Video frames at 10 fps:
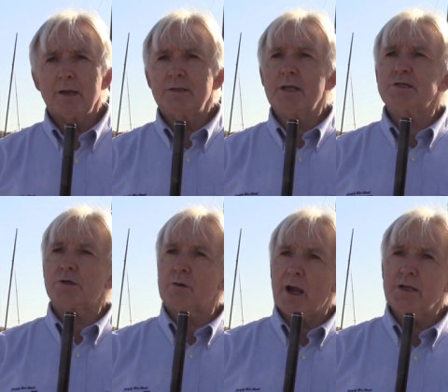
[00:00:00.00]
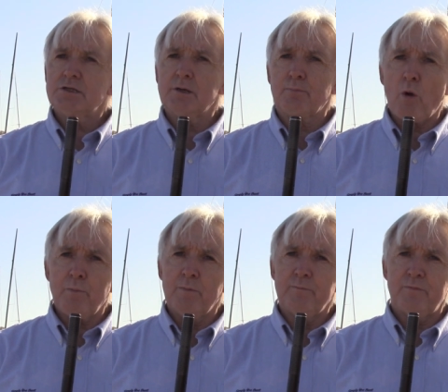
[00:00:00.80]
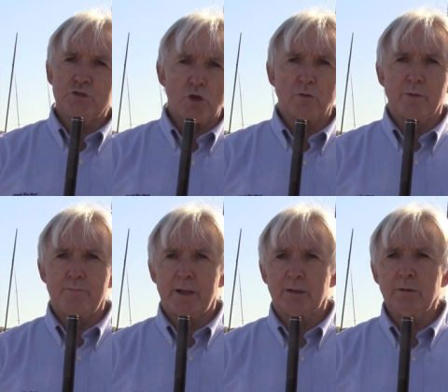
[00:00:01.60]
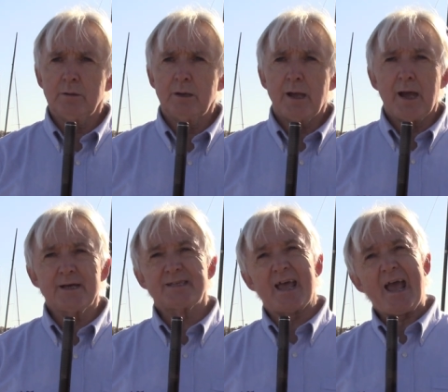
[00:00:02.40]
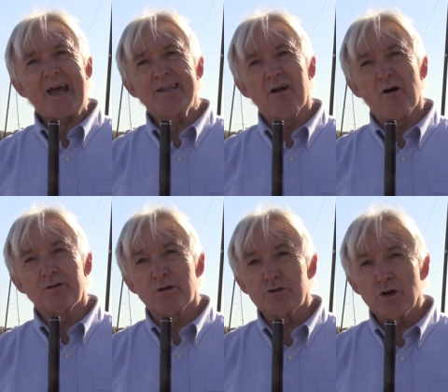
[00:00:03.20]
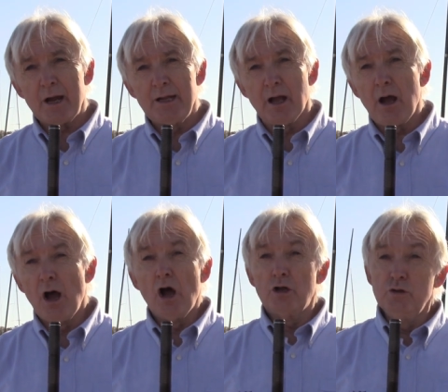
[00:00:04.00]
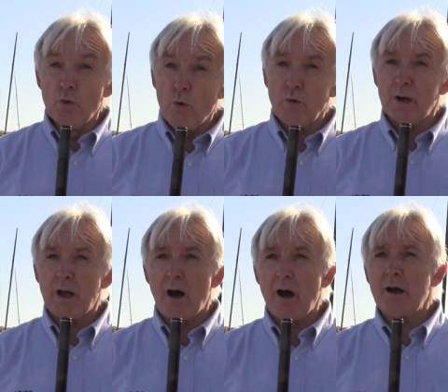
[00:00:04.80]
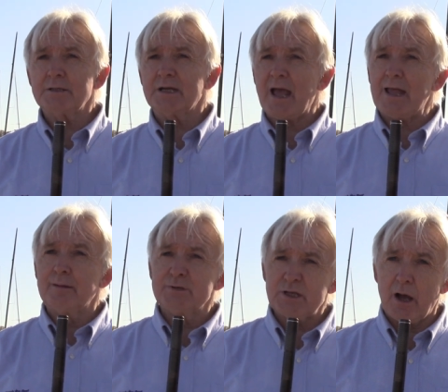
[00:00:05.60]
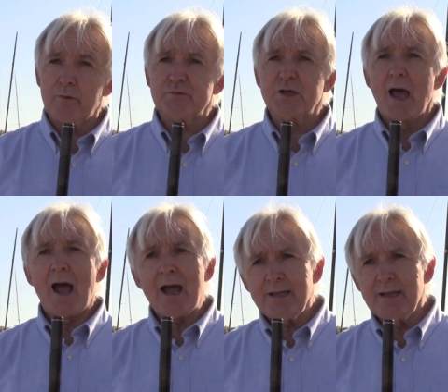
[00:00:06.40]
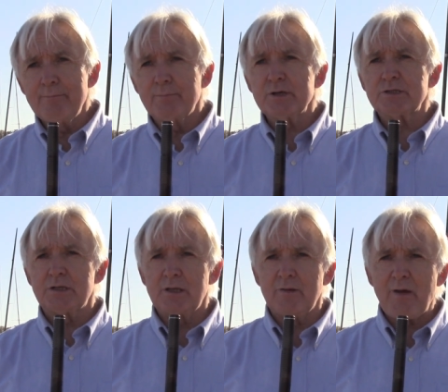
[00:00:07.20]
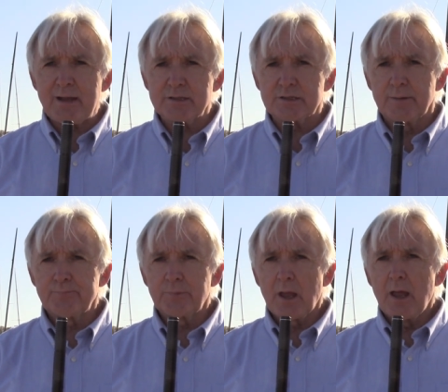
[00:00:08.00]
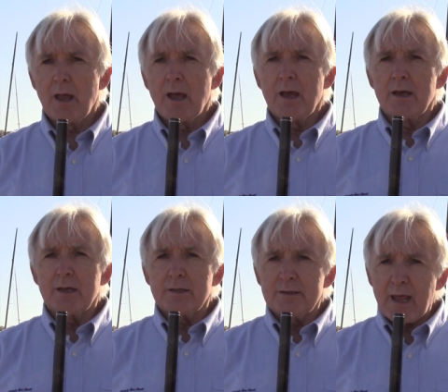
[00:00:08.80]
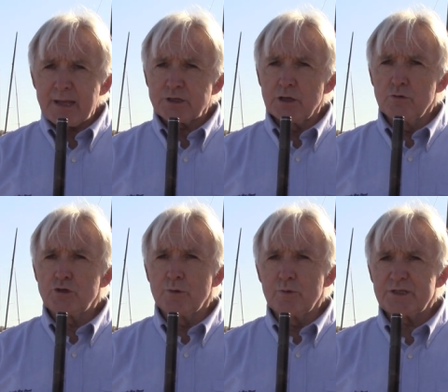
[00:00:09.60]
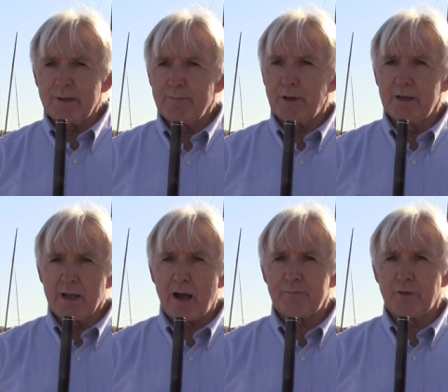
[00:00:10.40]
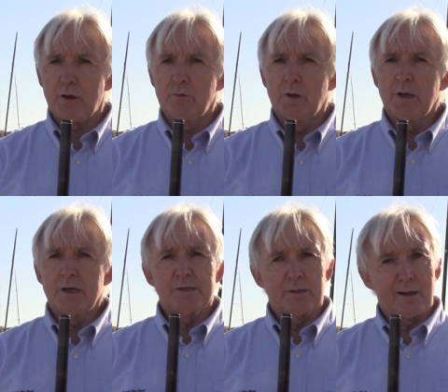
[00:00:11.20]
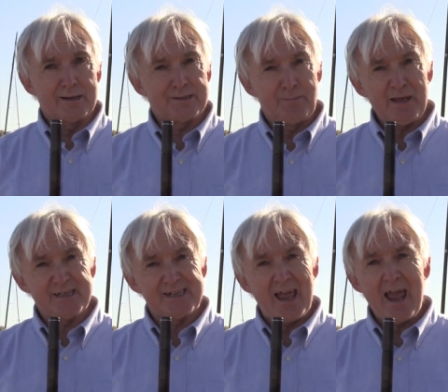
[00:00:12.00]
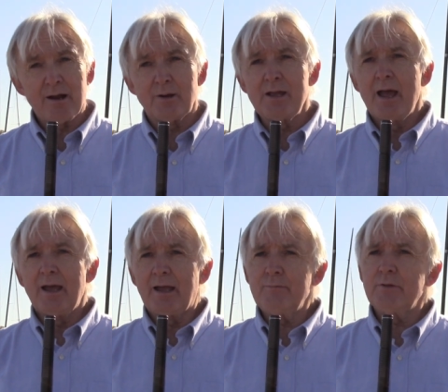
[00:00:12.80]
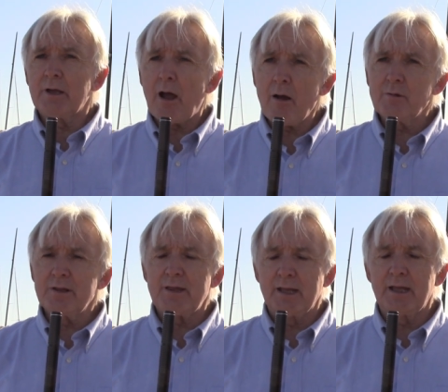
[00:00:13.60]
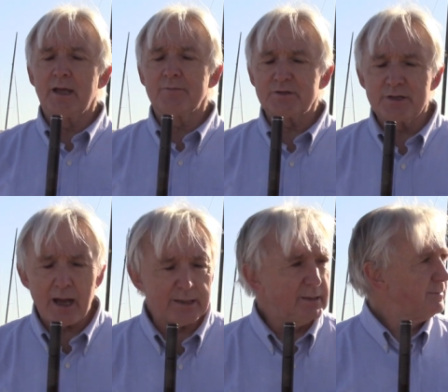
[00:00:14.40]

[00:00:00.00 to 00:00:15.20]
This created a problem for John and Bill, as they had neither a trailer nor a car to get themselves and Nimbus to the event. Their solution was simple enough, though, though it's a bit scary given the current thinking of today.